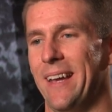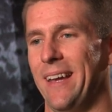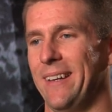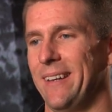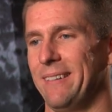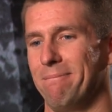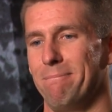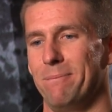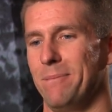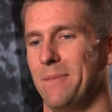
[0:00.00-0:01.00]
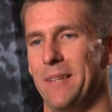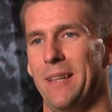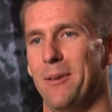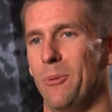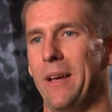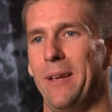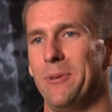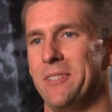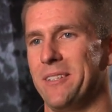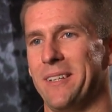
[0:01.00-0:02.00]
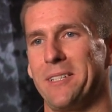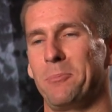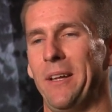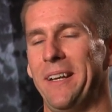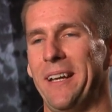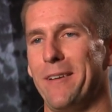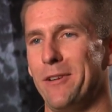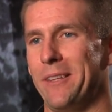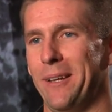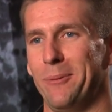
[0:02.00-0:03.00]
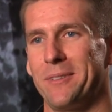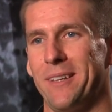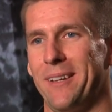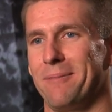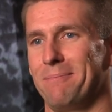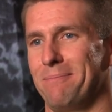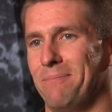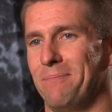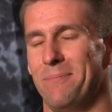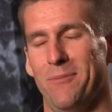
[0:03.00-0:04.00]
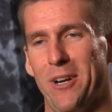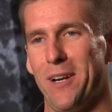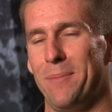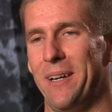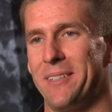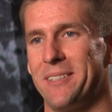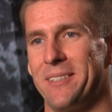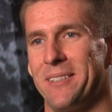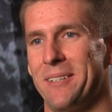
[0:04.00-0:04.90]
and the way he was just explaining everything was like very much,